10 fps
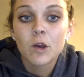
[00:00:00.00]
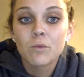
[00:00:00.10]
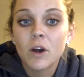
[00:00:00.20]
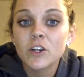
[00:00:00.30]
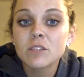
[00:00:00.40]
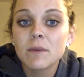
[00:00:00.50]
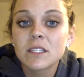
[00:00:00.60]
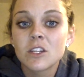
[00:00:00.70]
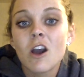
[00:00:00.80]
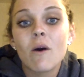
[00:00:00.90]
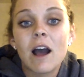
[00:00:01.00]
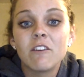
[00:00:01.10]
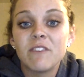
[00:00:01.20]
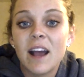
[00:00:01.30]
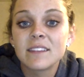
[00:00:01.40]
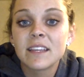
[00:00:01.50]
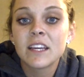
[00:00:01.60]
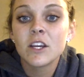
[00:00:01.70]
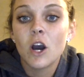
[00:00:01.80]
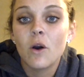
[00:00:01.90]
Runners must know how fast they
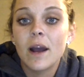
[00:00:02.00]
can go